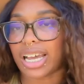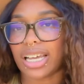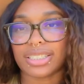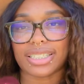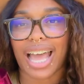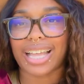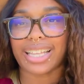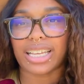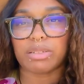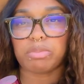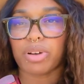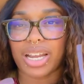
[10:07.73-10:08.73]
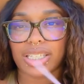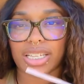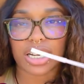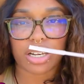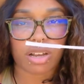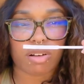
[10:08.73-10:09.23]
that like praline
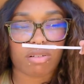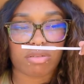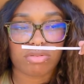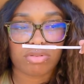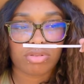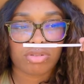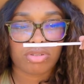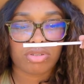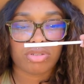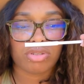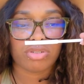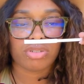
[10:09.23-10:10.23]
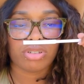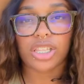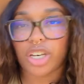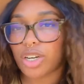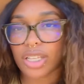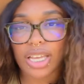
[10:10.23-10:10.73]
note.
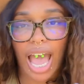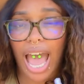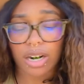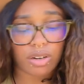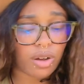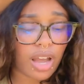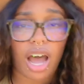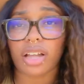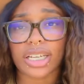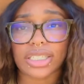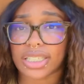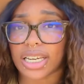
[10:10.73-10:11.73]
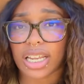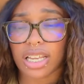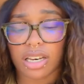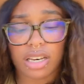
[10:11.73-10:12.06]
Literally, I don't know how they did it,